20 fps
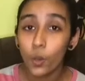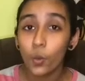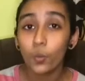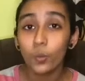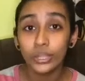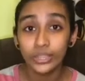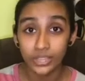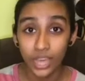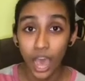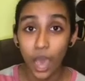
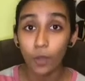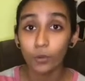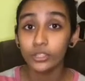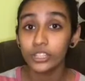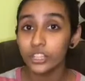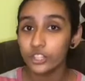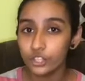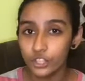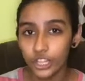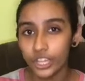without
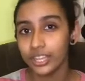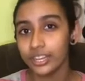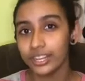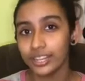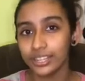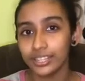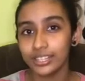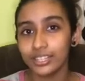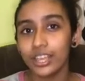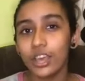the
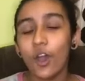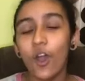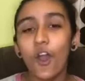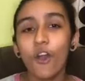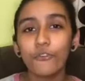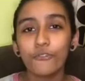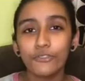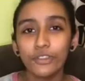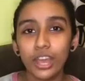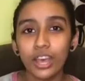genius
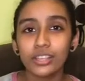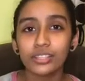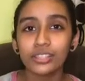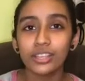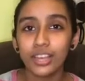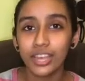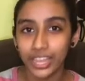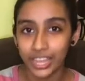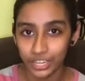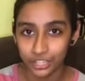of
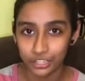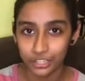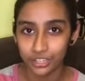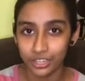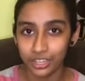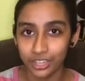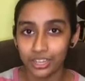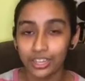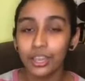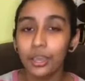NASA
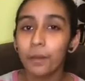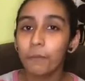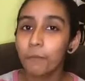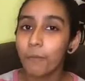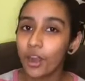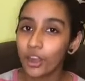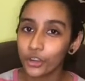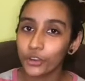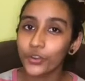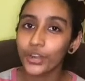engineer
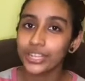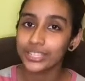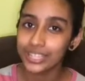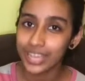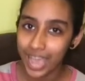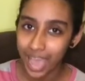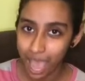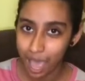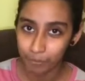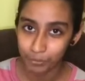Margaret
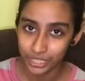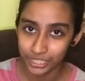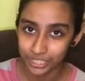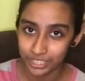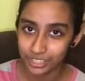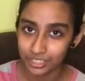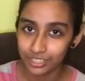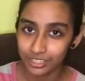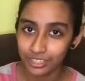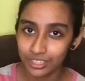
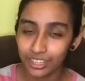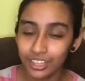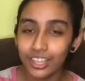Hamilton.